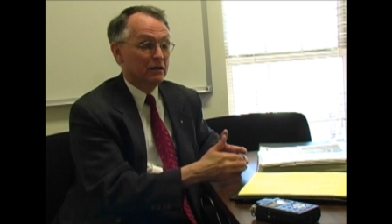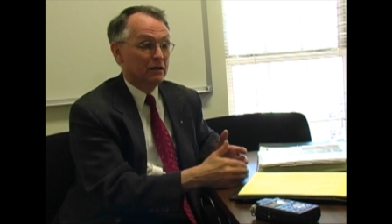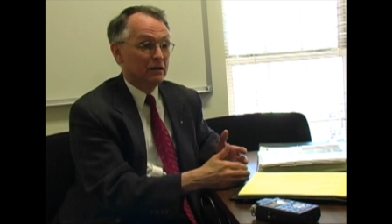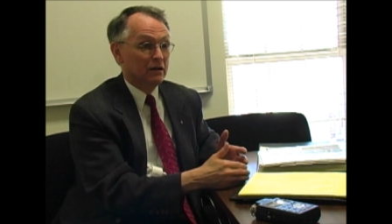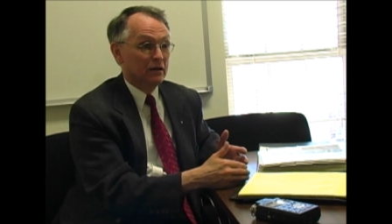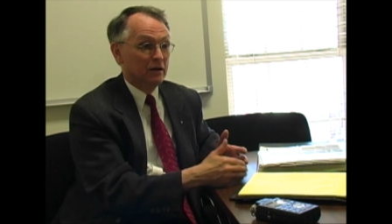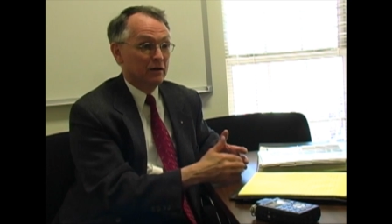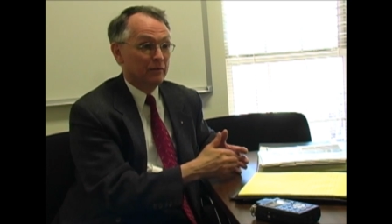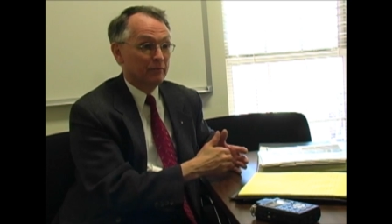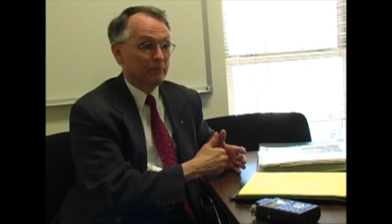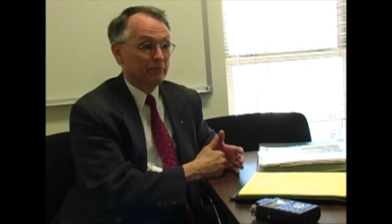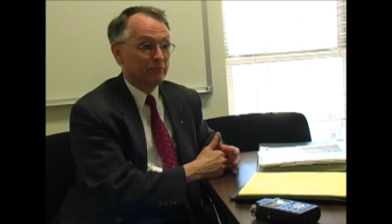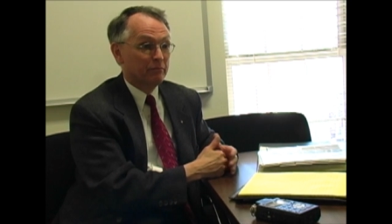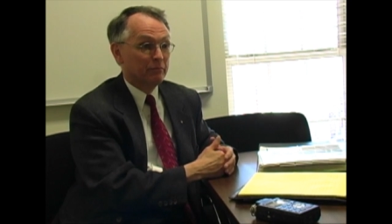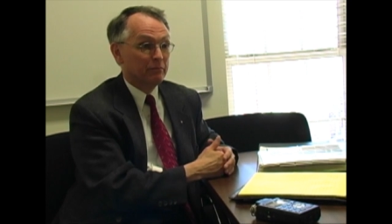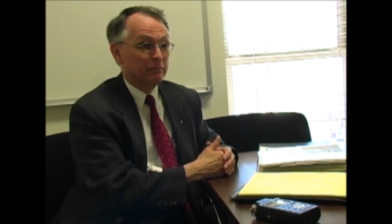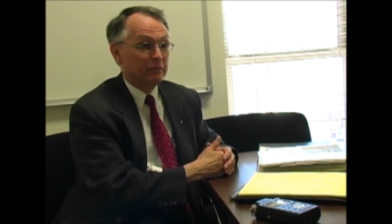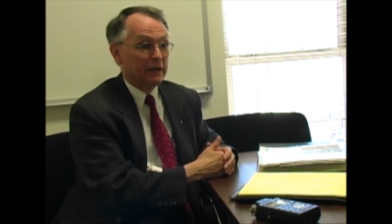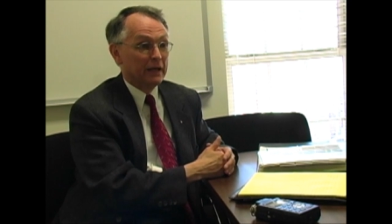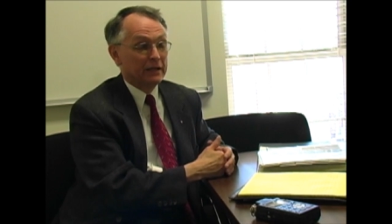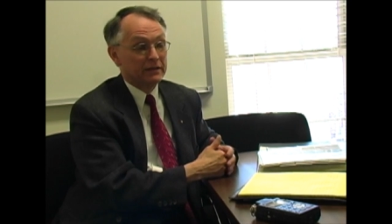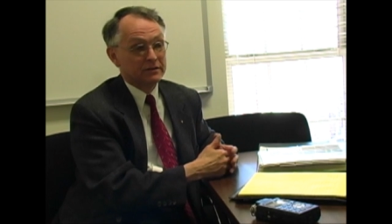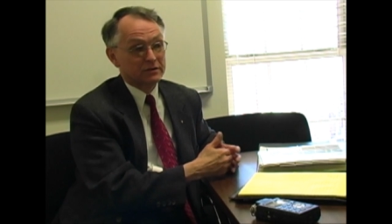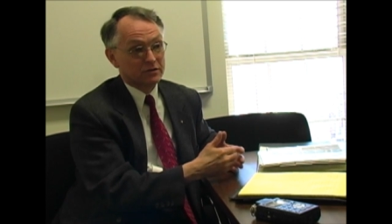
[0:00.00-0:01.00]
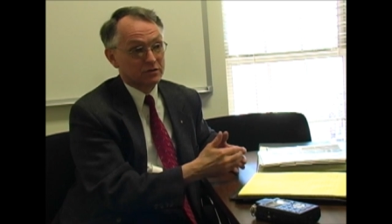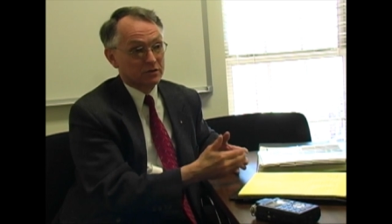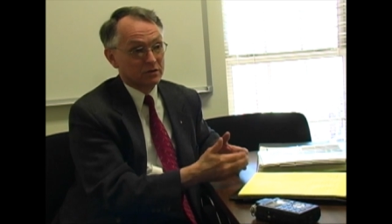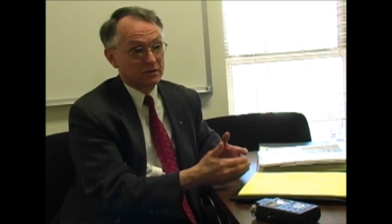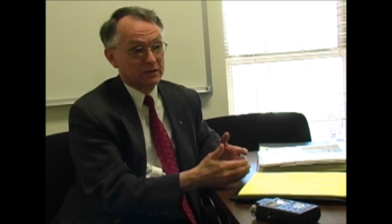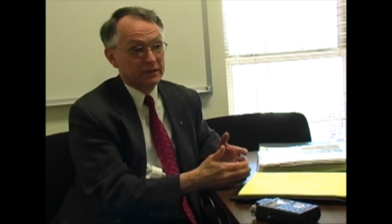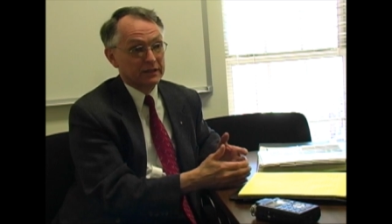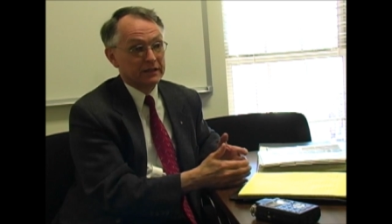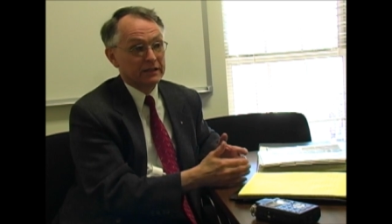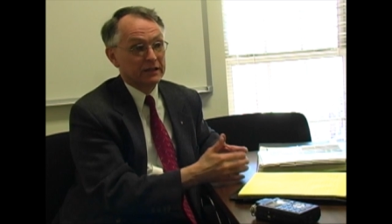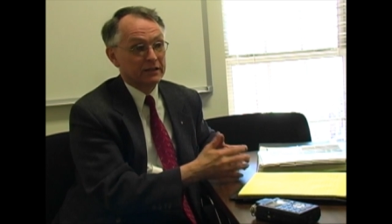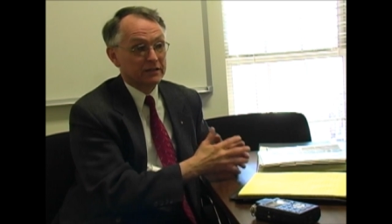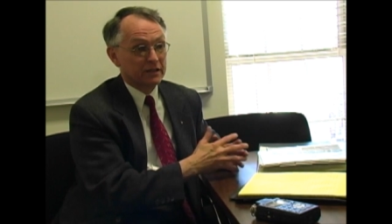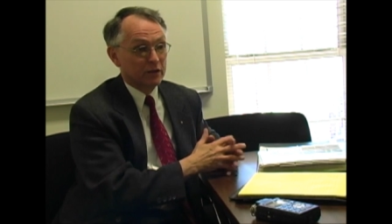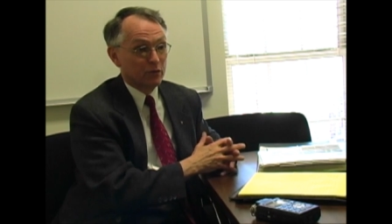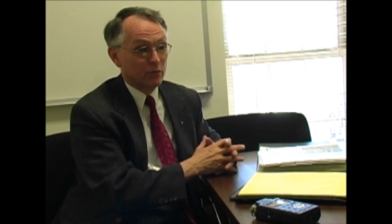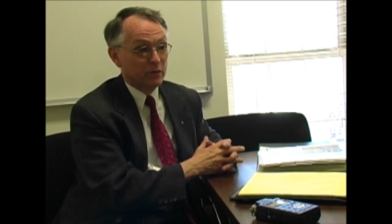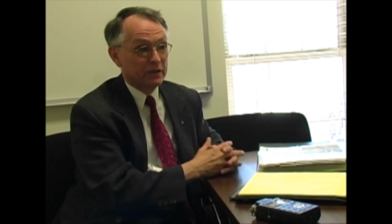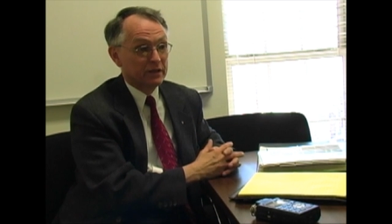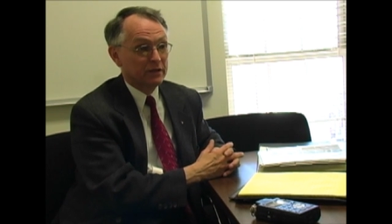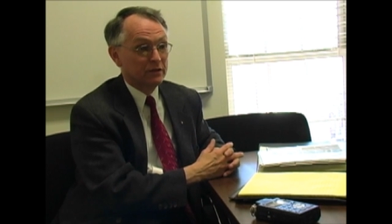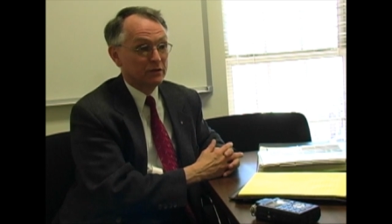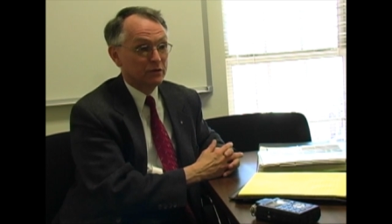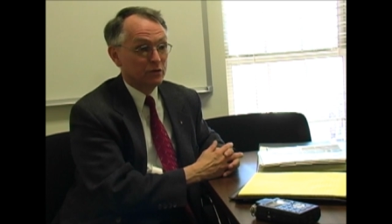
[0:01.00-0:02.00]
Um, and certainly
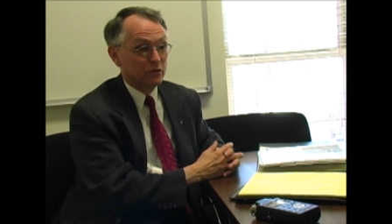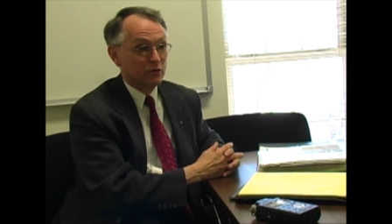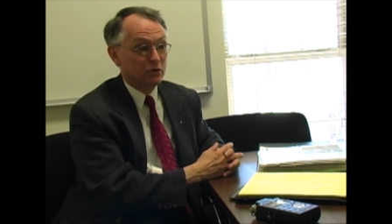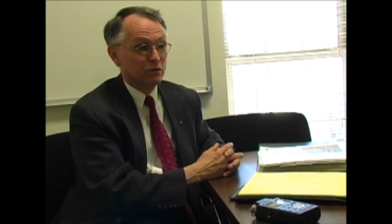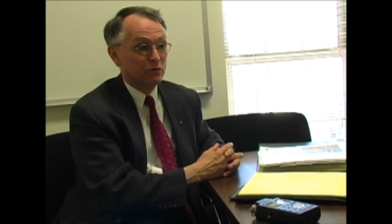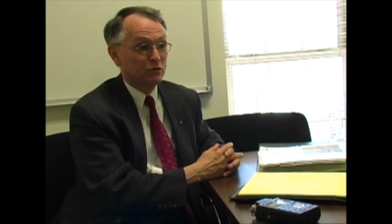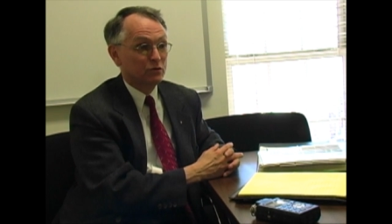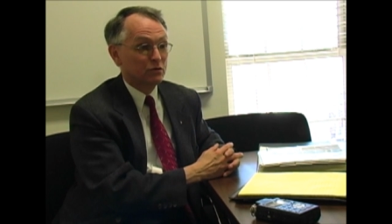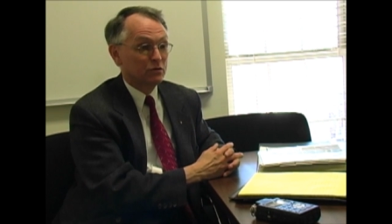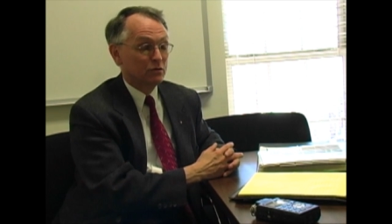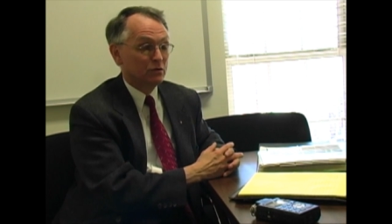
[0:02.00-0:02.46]
anything we can do